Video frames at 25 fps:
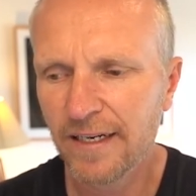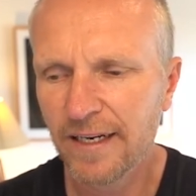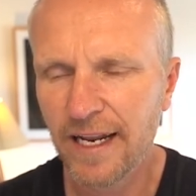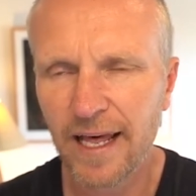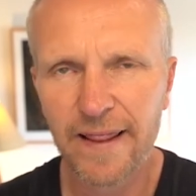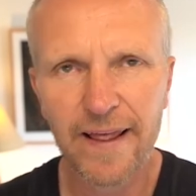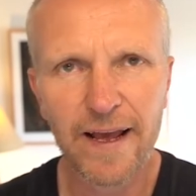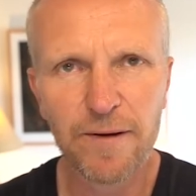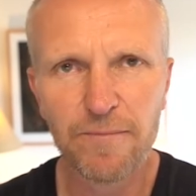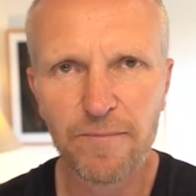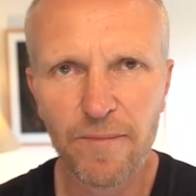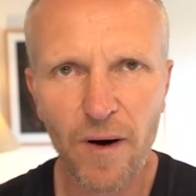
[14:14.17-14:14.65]

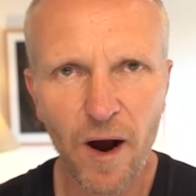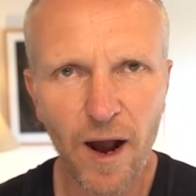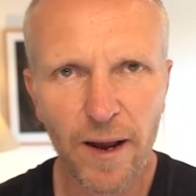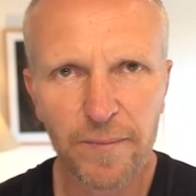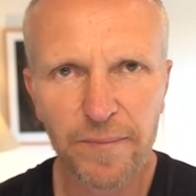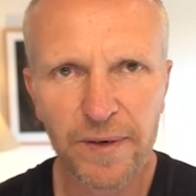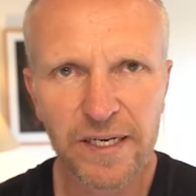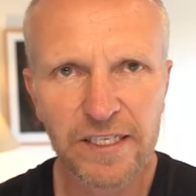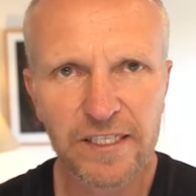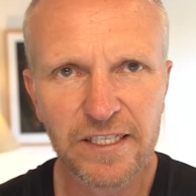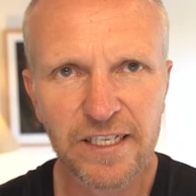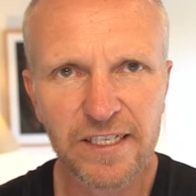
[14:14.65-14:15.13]
Now, that
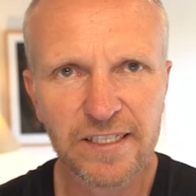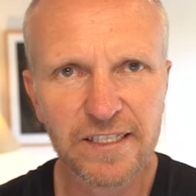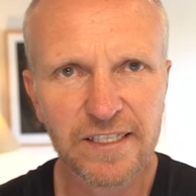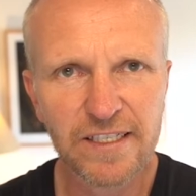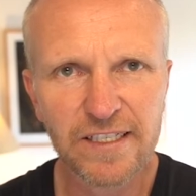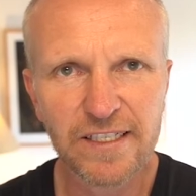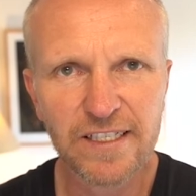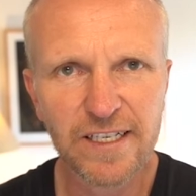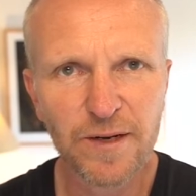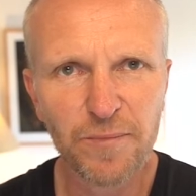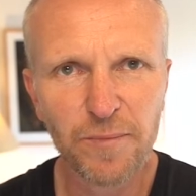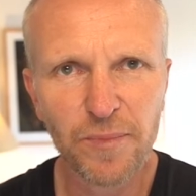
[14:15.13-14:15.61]
might be
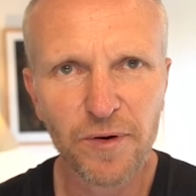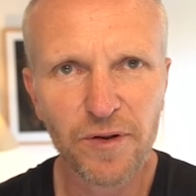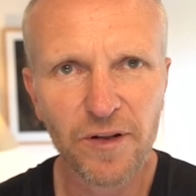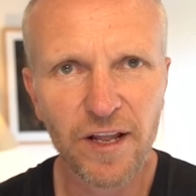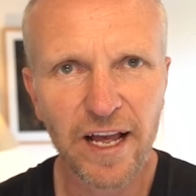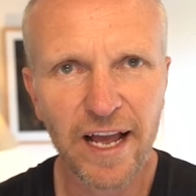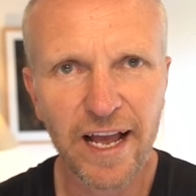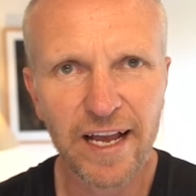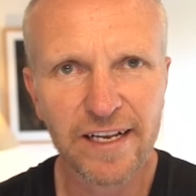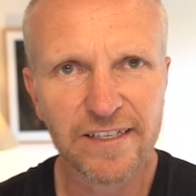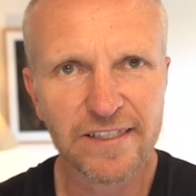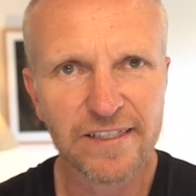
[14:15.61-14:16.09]
just as
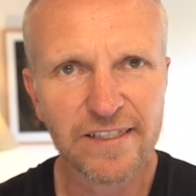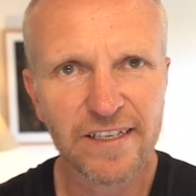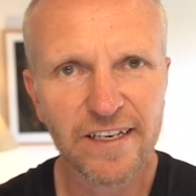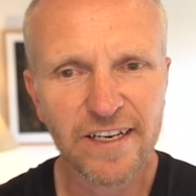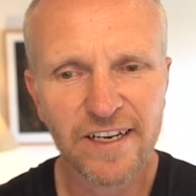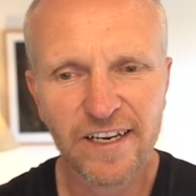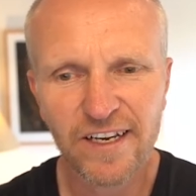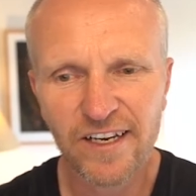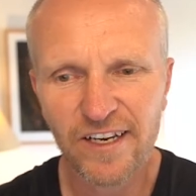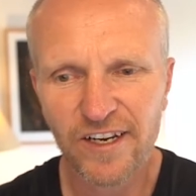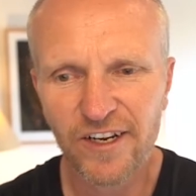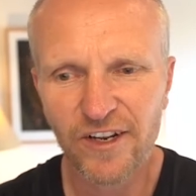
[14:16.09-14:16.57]
simple as,
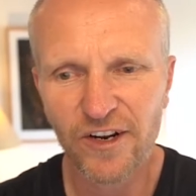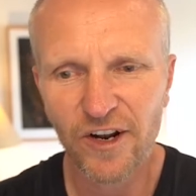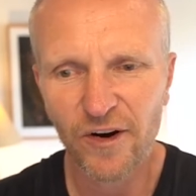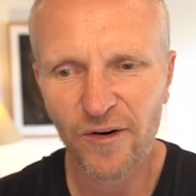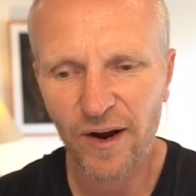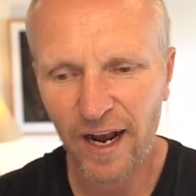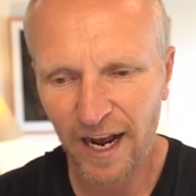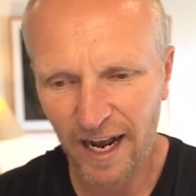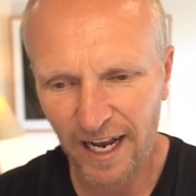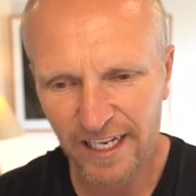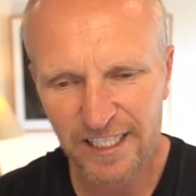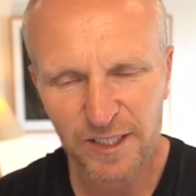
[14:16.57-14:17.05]
you
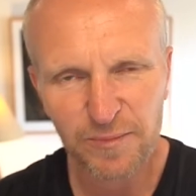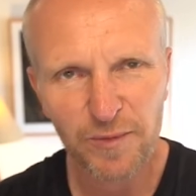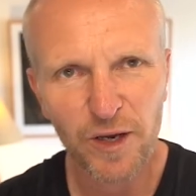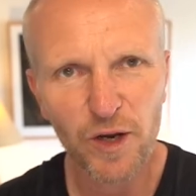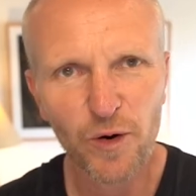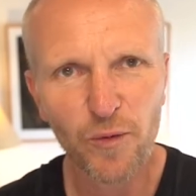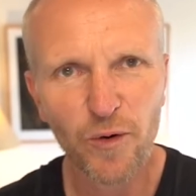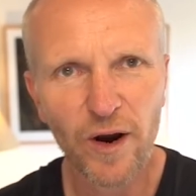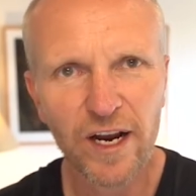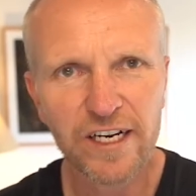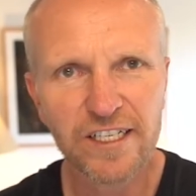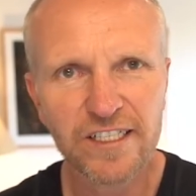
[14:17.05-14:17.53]
know, ask
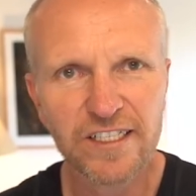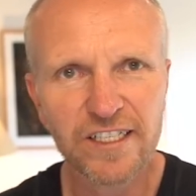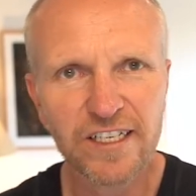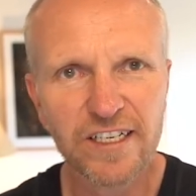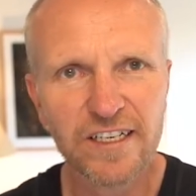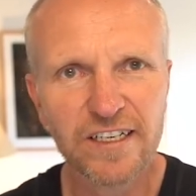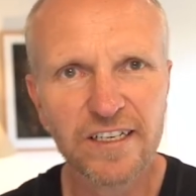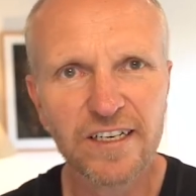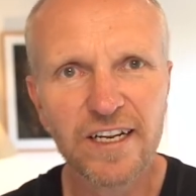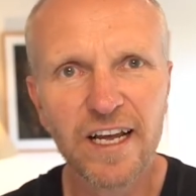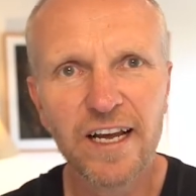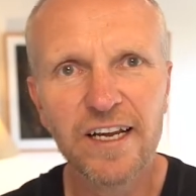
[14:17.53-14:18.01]
me a
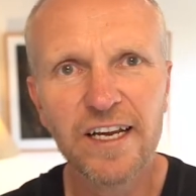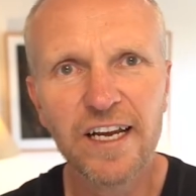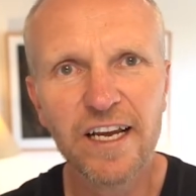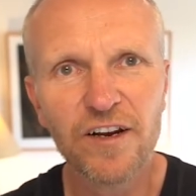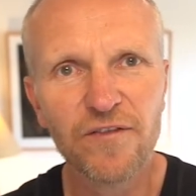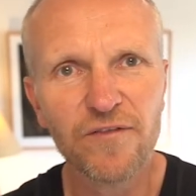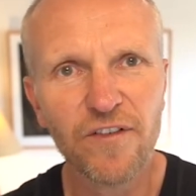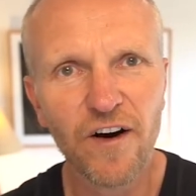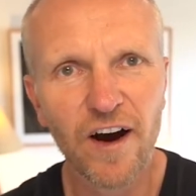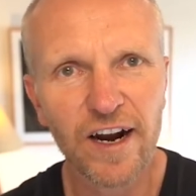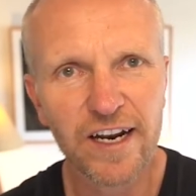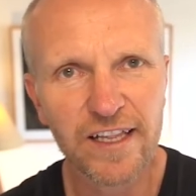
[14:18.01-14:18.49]
question,
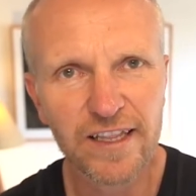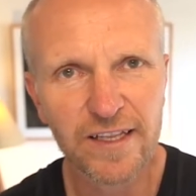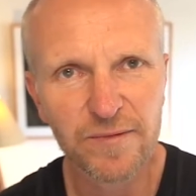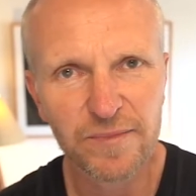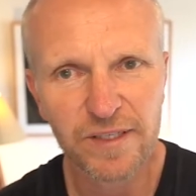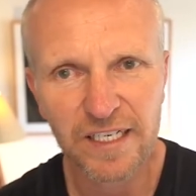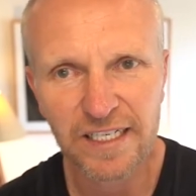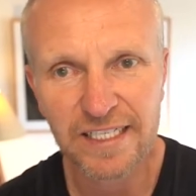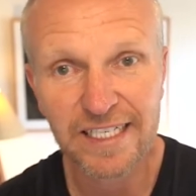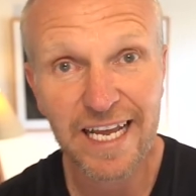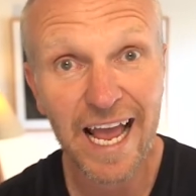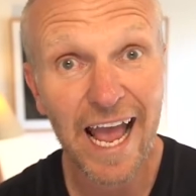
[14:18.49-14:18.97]
inviting
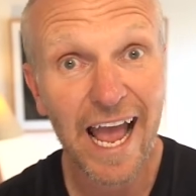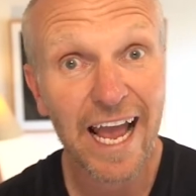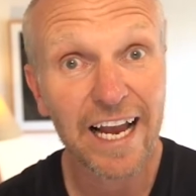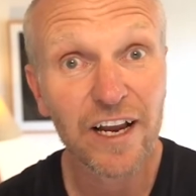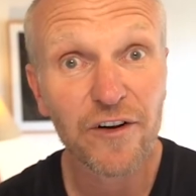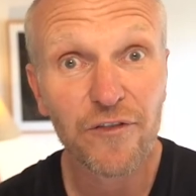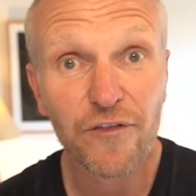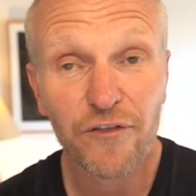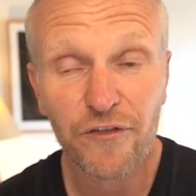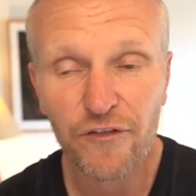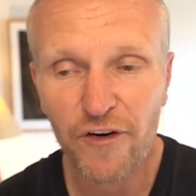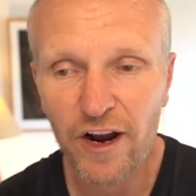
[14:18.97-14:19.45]
them to
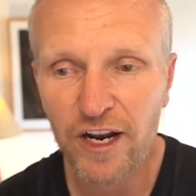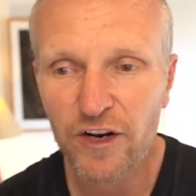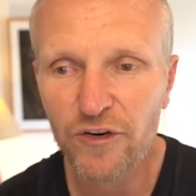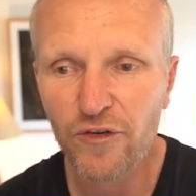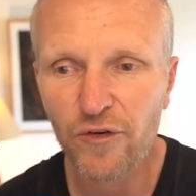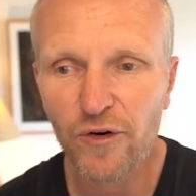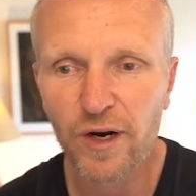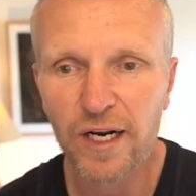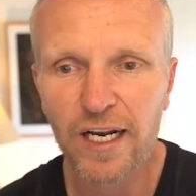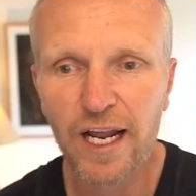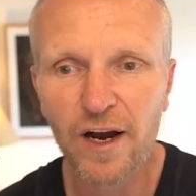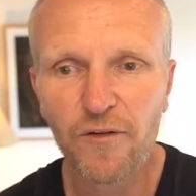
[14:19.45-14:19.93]
tag a friend
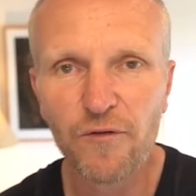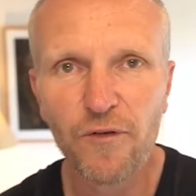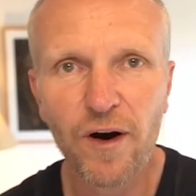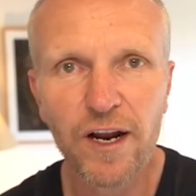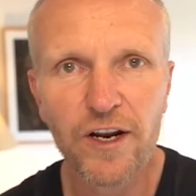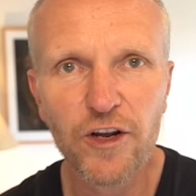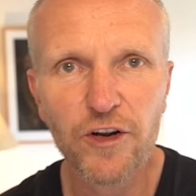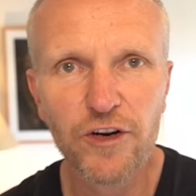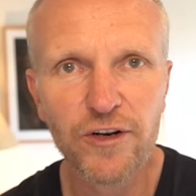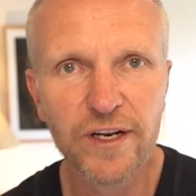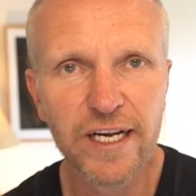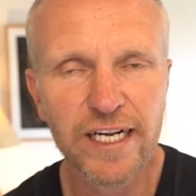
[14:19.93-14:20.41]
or a loved
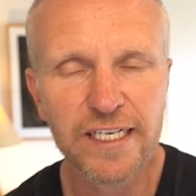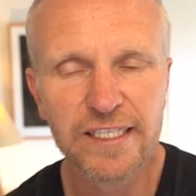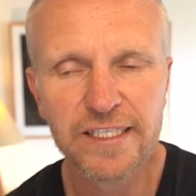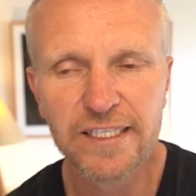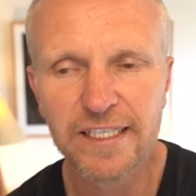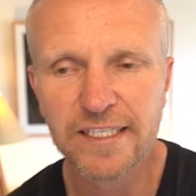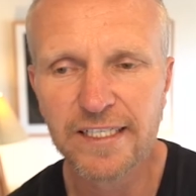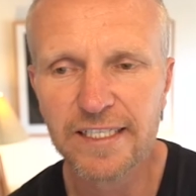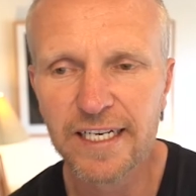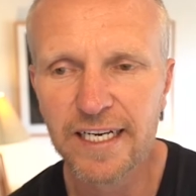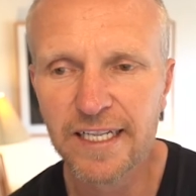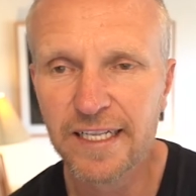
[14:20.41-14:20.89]
one who needs
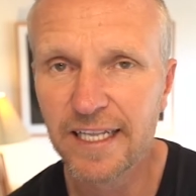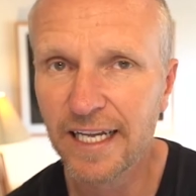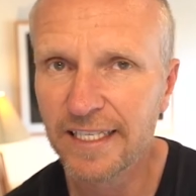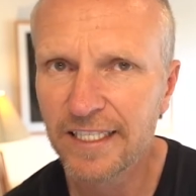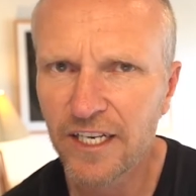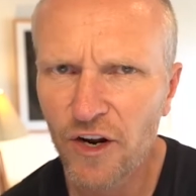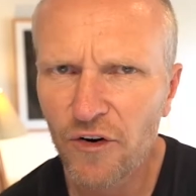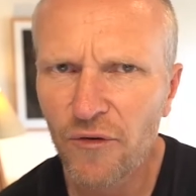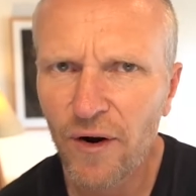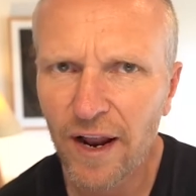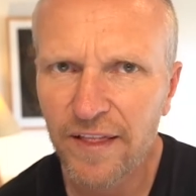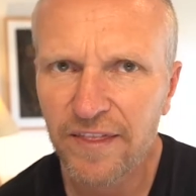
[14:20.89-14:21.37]
to see.
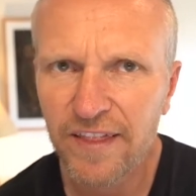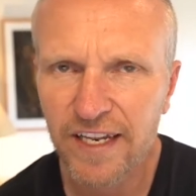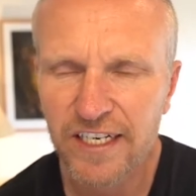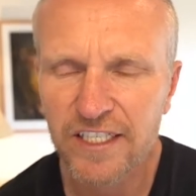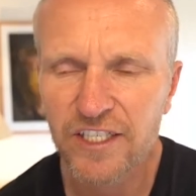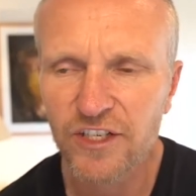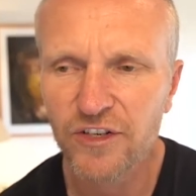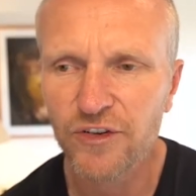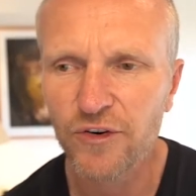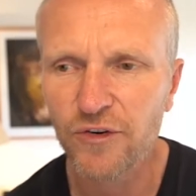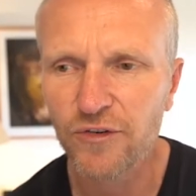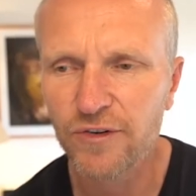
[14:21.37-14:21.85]
That's a great
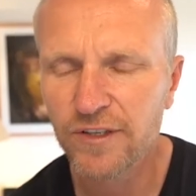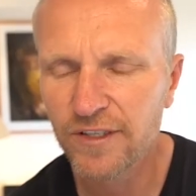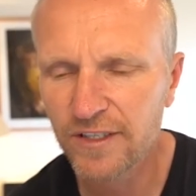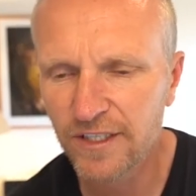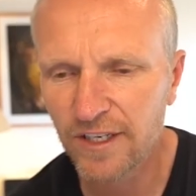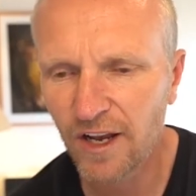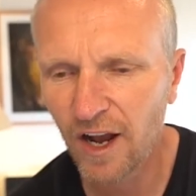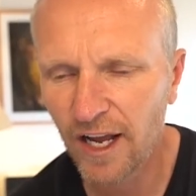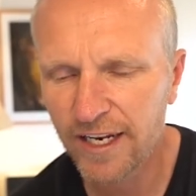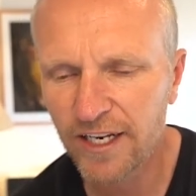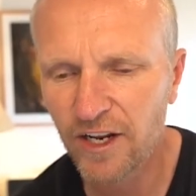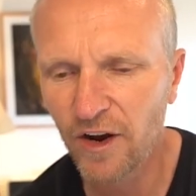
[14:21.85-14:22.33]
thing to do.
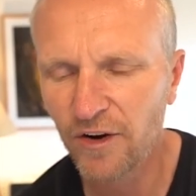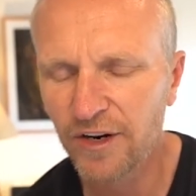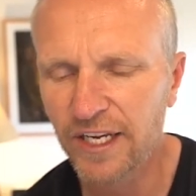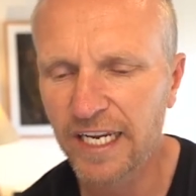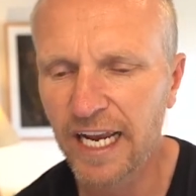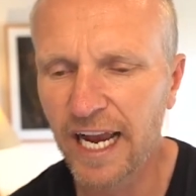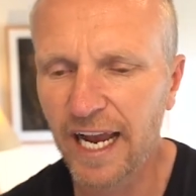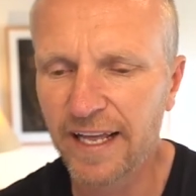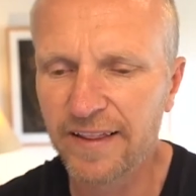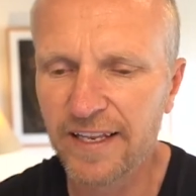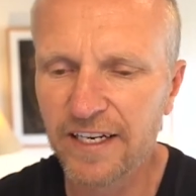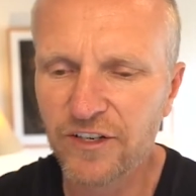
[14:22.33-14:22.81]
Side note
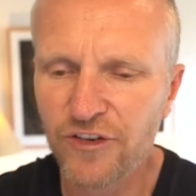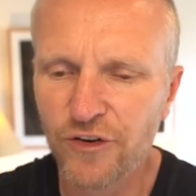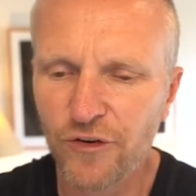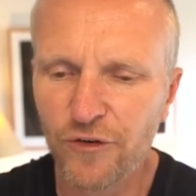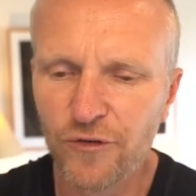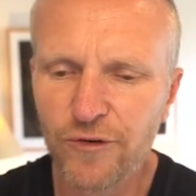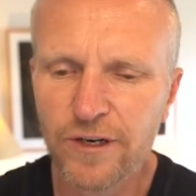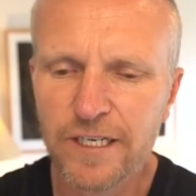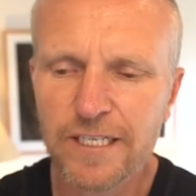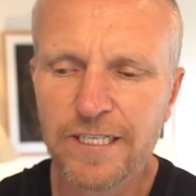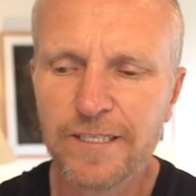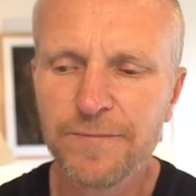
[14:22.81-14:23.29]
again,
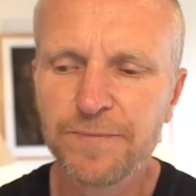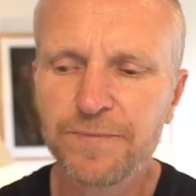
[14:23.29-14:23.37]
too.